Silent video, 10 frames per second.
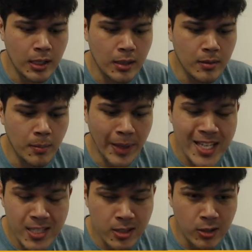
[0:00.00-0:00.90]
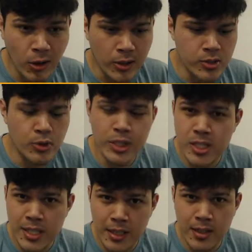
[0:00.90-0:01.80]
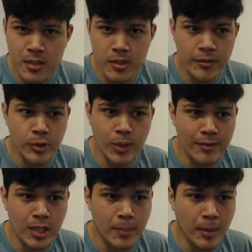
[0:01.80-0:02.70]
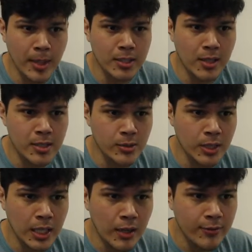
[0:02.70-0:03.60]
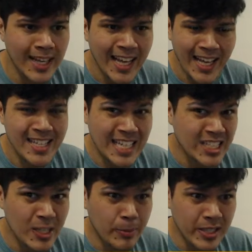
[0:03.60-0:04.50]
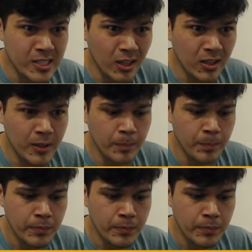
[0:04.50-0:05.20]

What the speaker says: basic card, so you can just get this if you level up Amaterasu enough, and it's actually pretty solid.